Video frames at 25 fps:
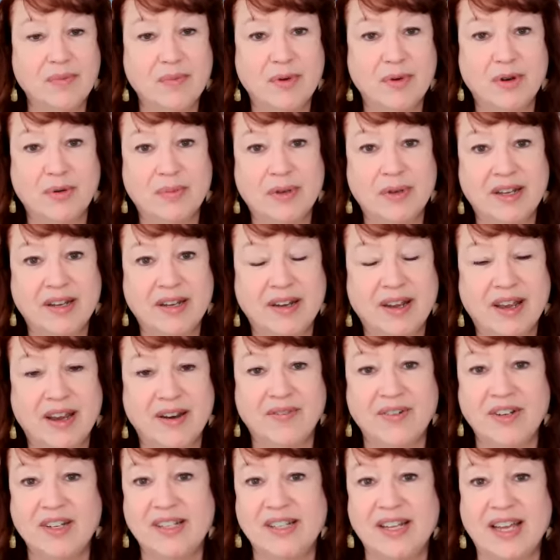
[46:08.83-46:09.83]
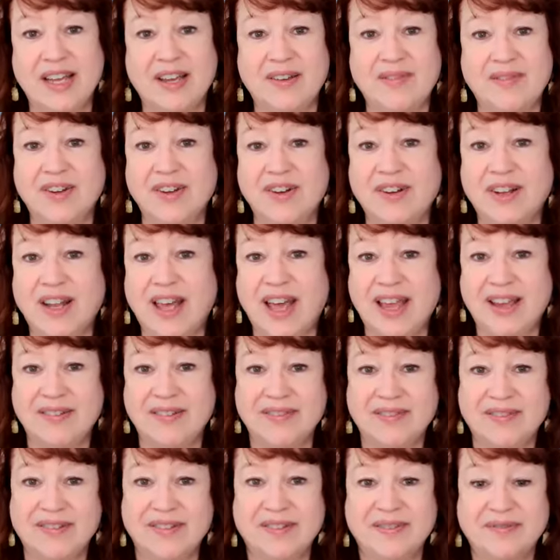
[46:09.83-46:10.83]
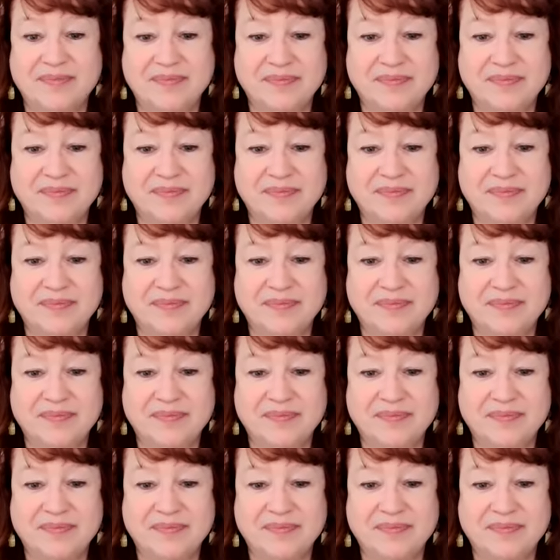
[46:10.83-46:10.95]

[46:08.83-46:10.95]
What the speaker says: moment, every day of your life.